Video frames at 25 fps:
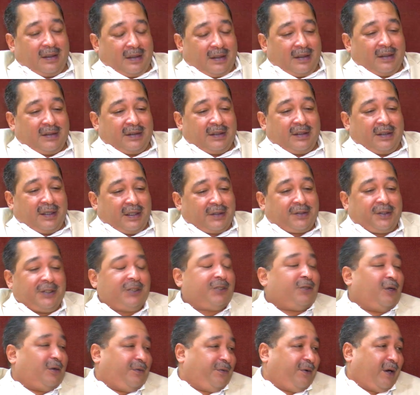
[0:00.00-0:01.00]
This industry
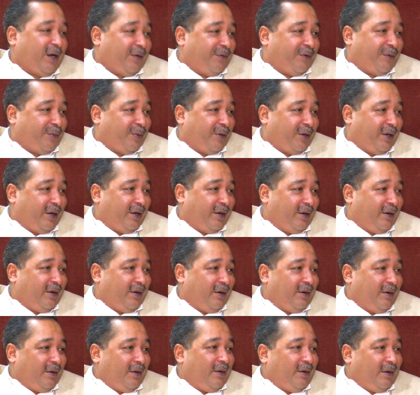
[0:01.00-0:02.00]
is not for everybody.
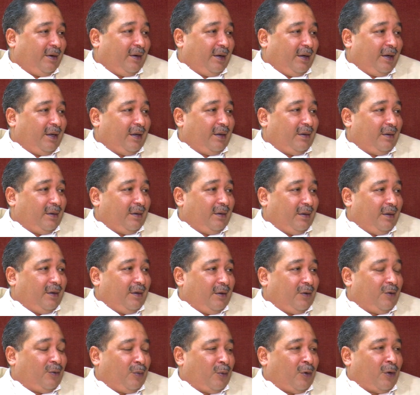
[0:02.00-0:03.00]

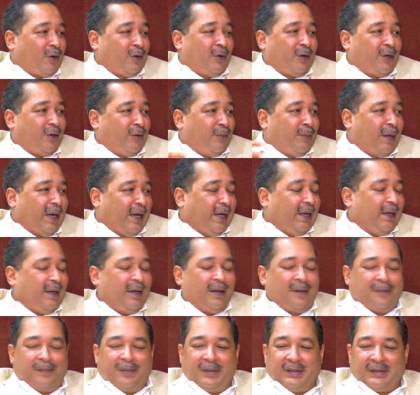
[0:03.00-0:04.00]
Tomorrow you buy
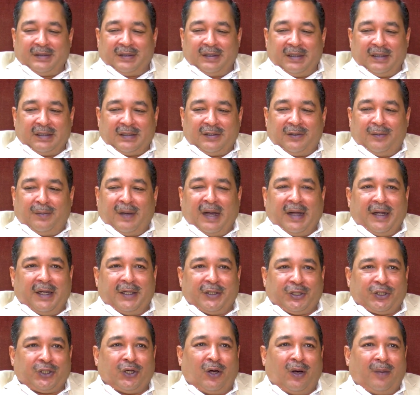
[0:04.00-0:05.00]
a business, you buy
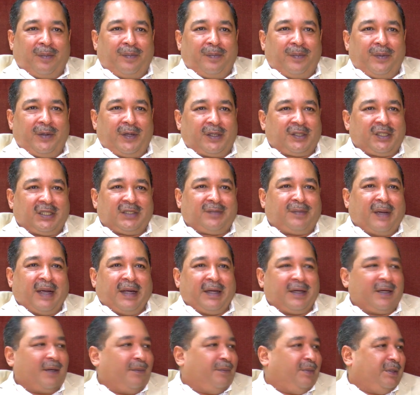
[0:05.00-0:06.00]
a shop, you are just
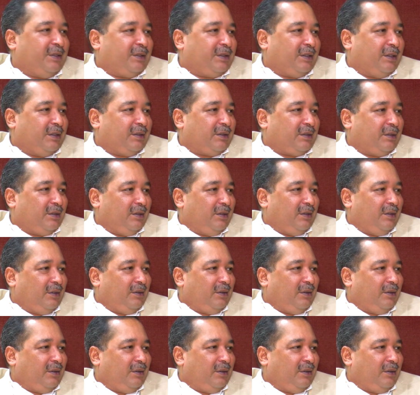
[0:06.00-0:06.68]
buying the business.